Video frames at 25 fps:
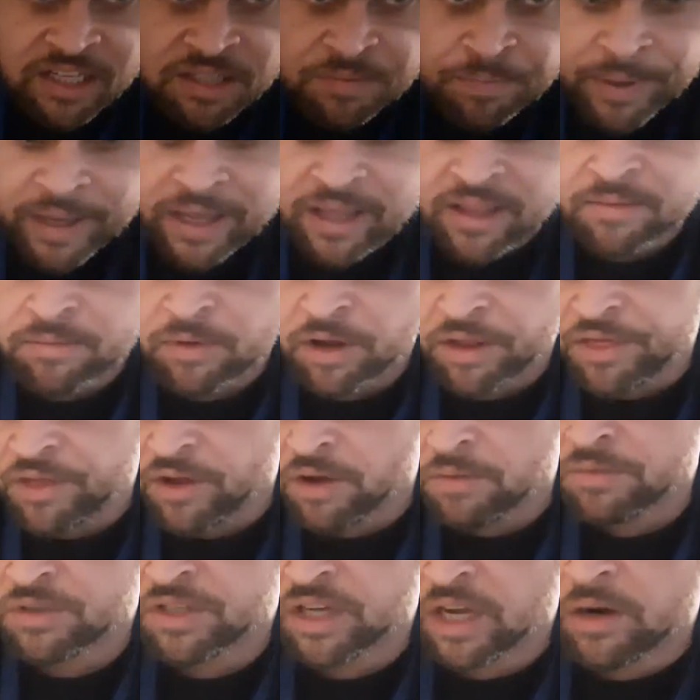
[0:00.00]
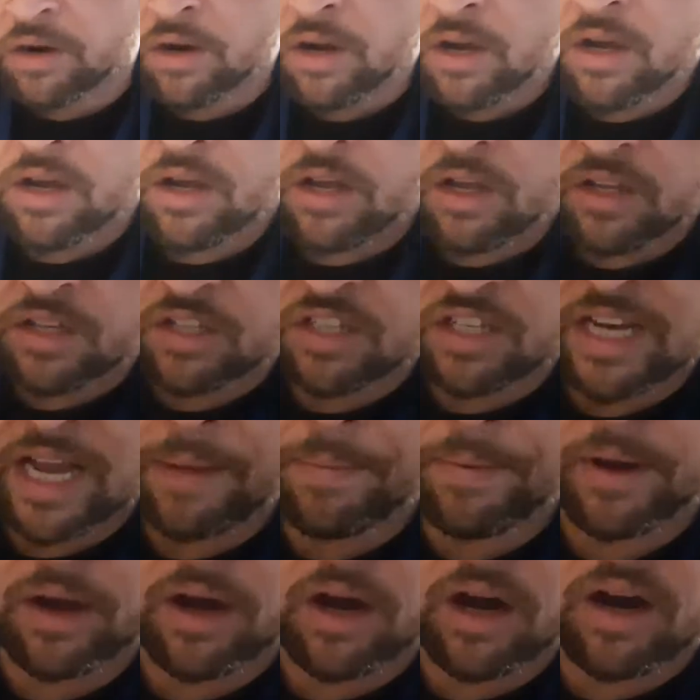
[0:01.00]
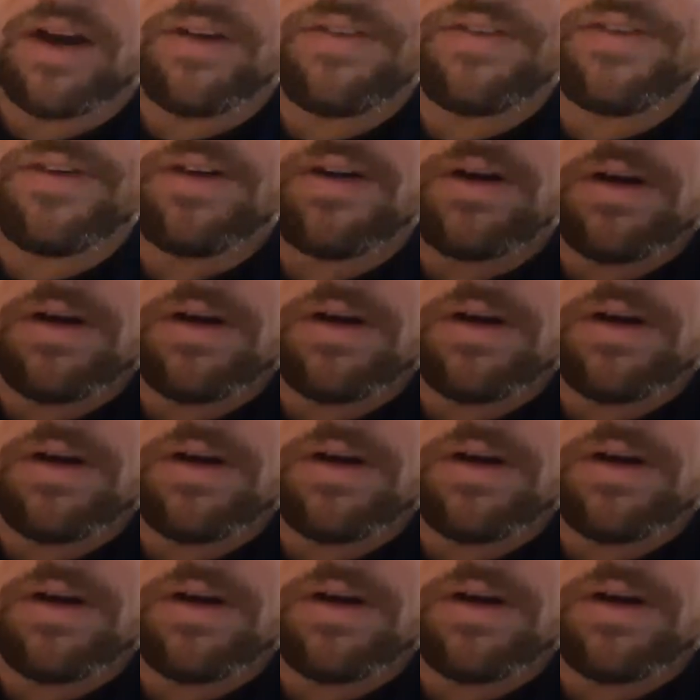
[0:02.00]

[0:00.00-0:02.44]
bigger than my thumb, so snap it off,